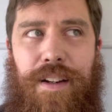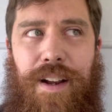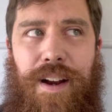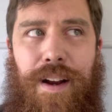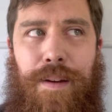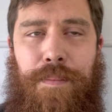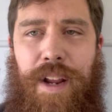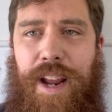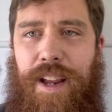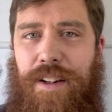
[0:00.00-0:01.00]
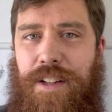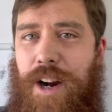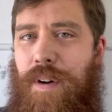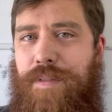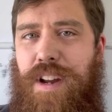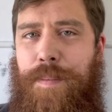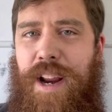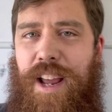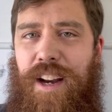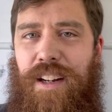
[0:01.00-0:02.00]
And I don't have time to
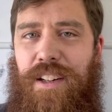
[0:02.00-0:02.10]
edit.